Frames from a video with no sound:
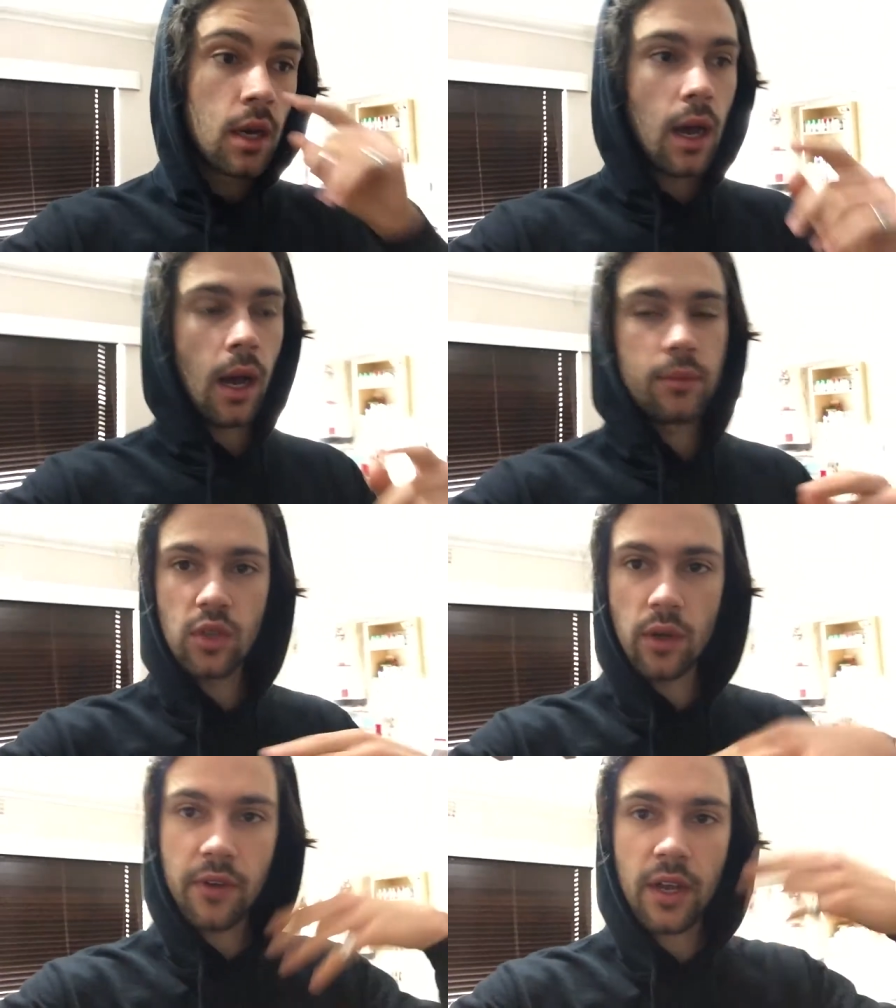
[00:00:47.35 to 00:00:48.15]
Um, so
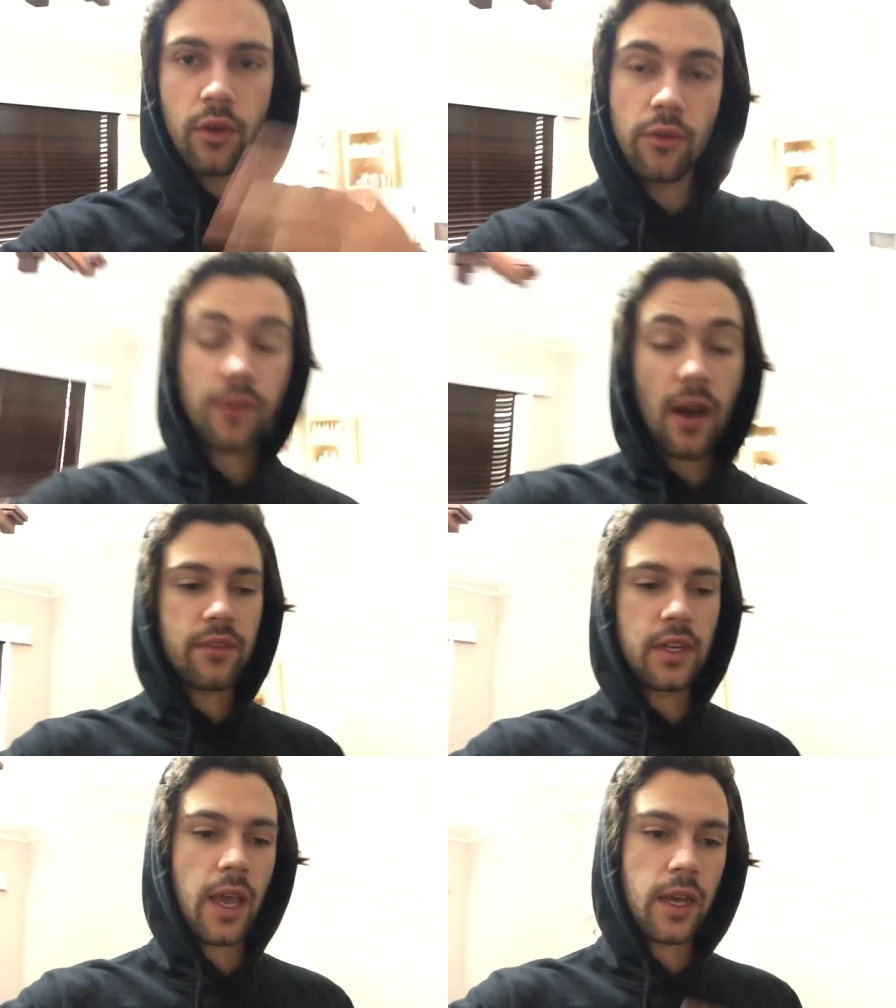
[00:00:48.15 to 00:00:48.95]
if I can do five
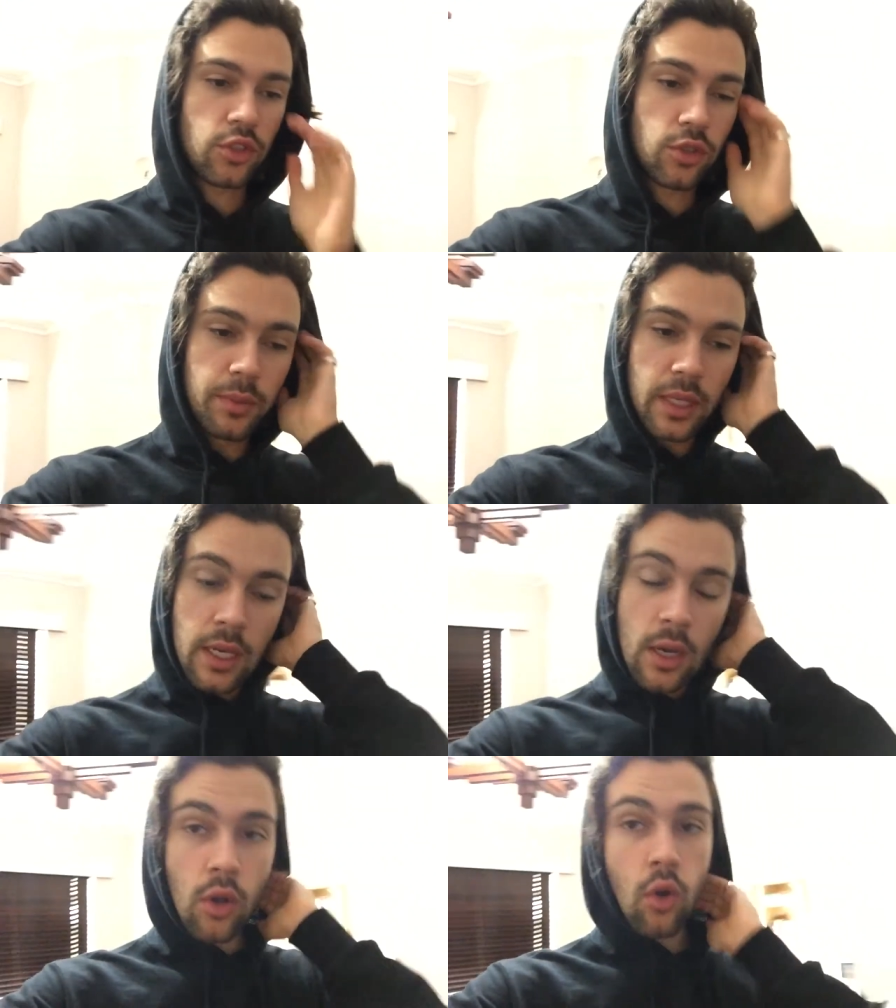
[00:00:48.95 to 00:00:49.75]
a day, I should be
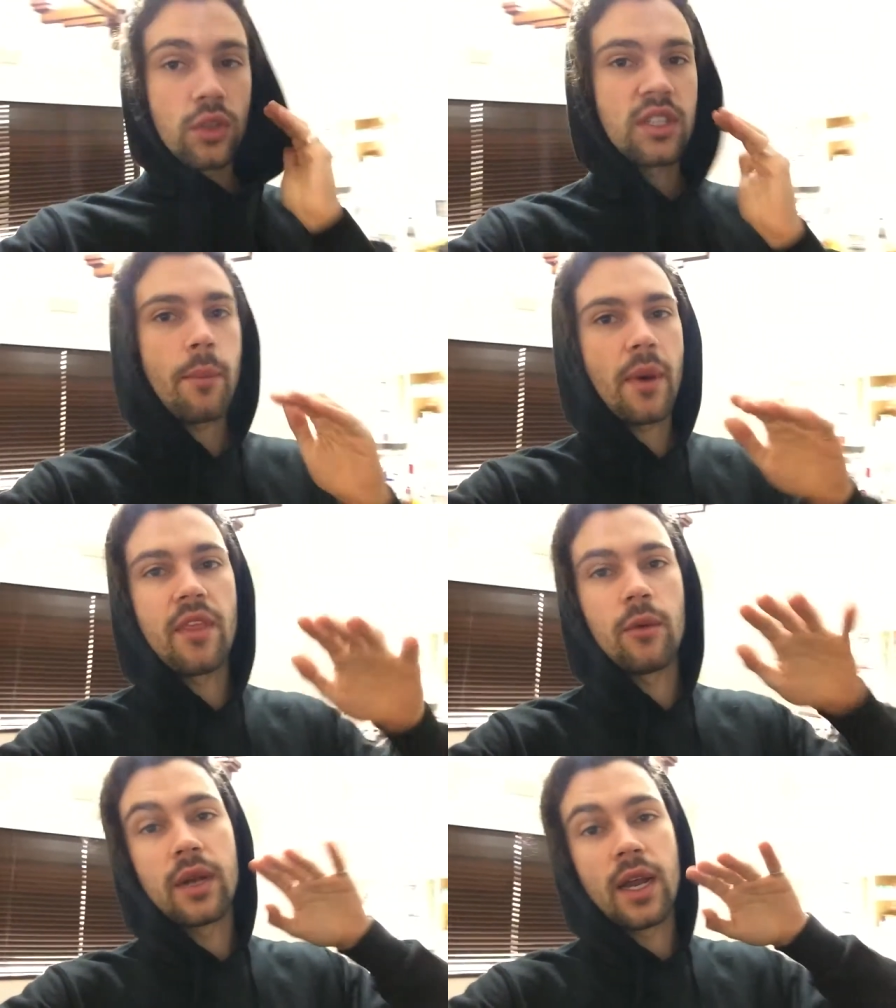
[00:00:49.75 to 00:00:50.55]
caught up. And
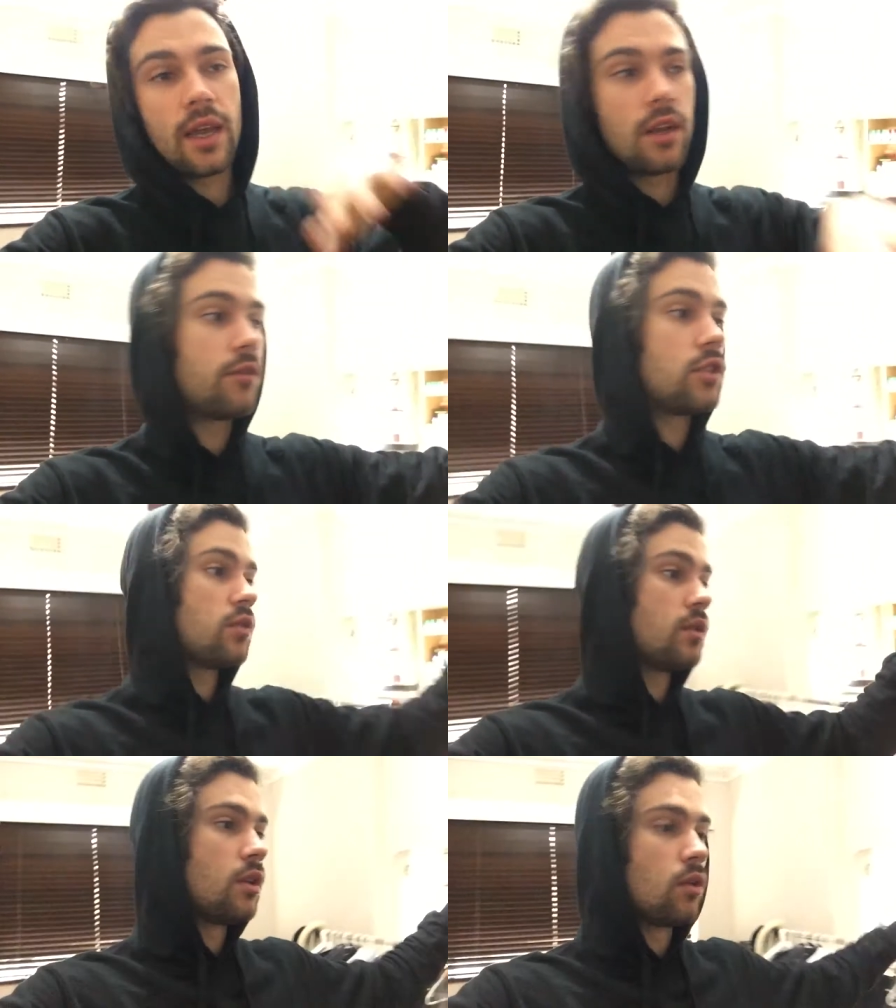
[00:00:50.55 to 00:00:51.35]
then when I head over to
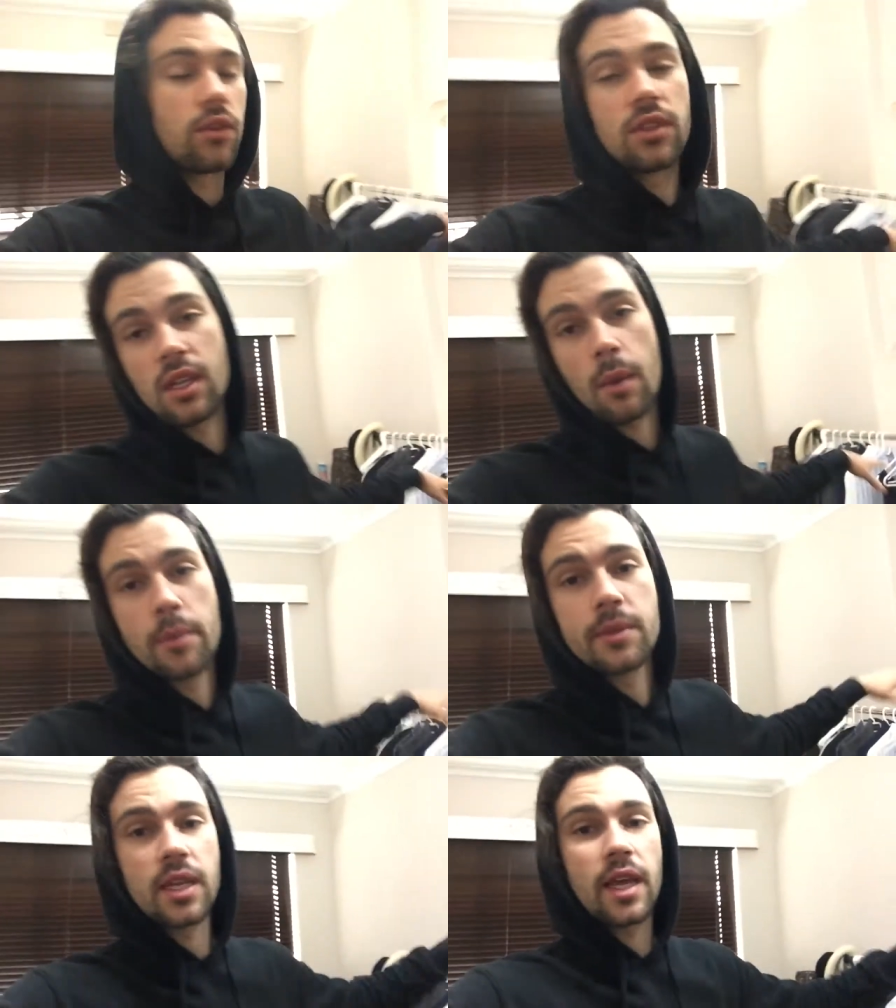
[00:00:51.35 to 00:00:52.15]
the northern
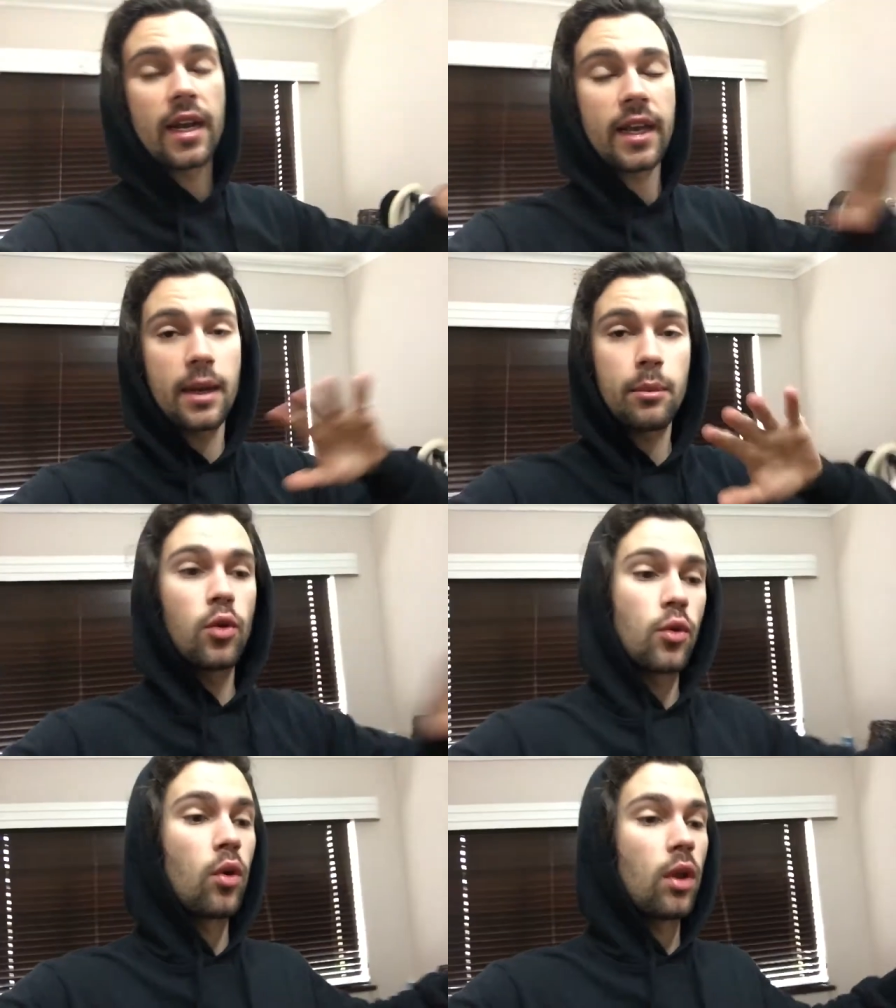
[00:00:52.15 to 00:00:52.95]
suburbs again, I can
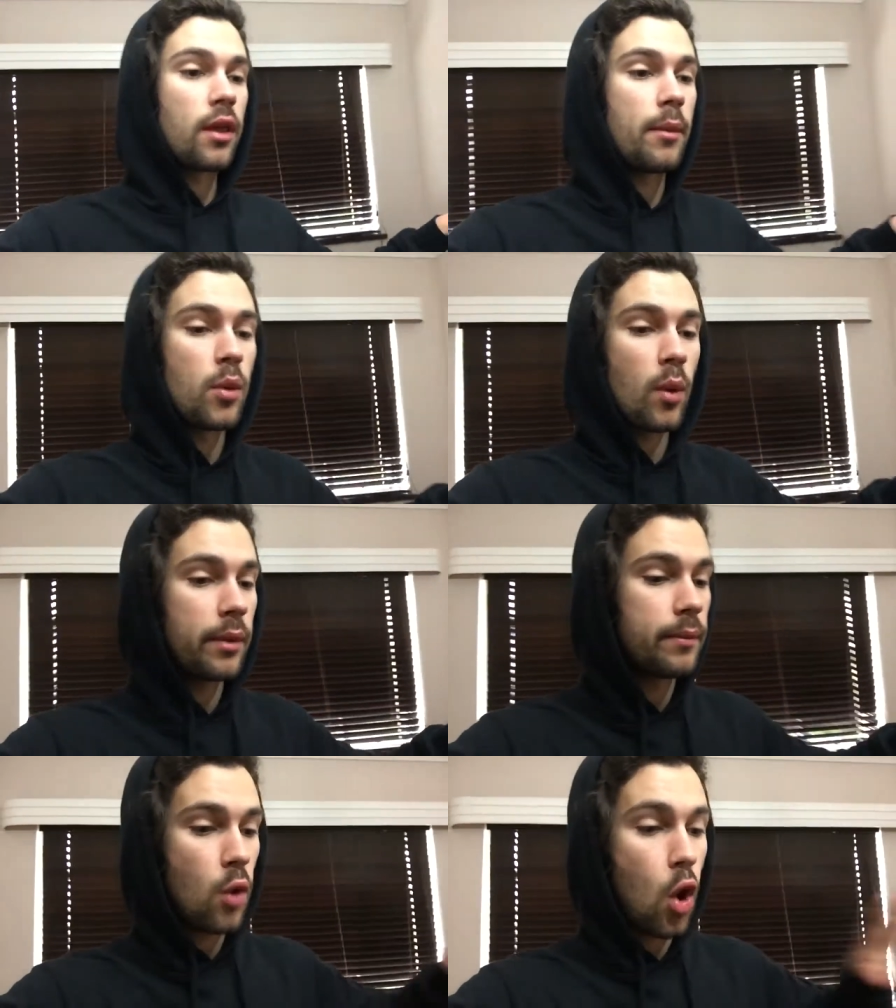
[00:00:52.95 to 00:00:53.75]
upload all of them in
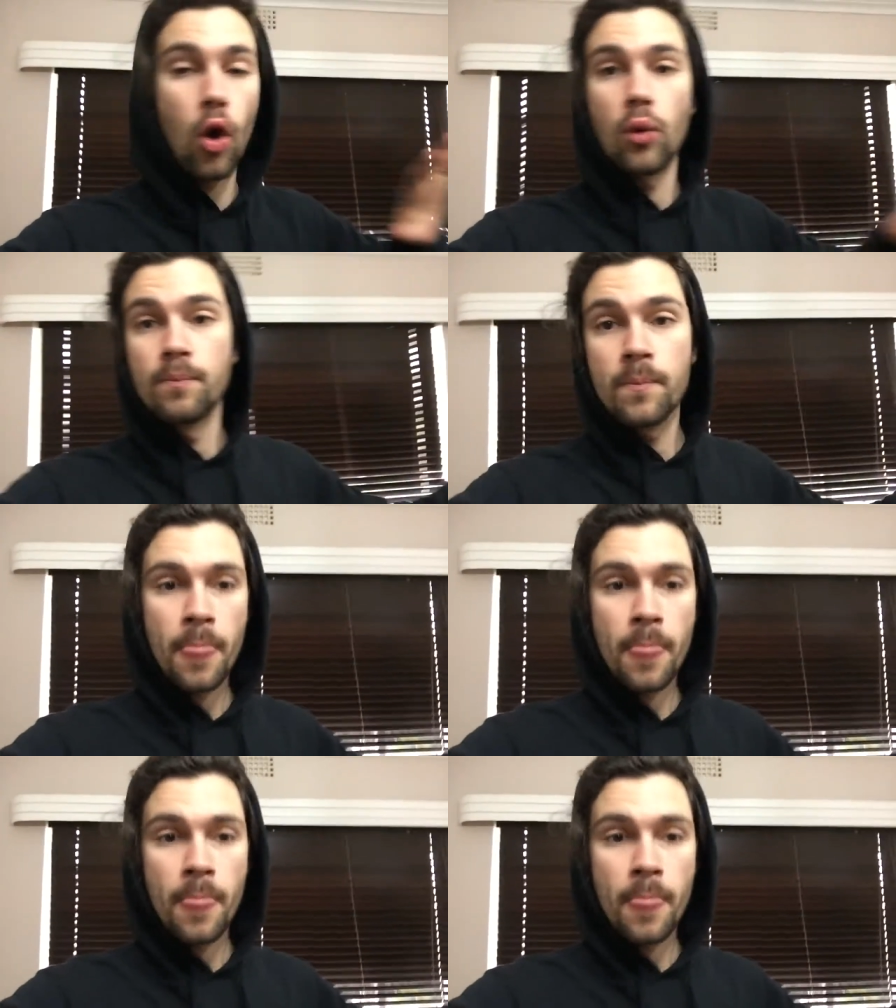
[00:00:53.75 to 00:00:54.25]
one go.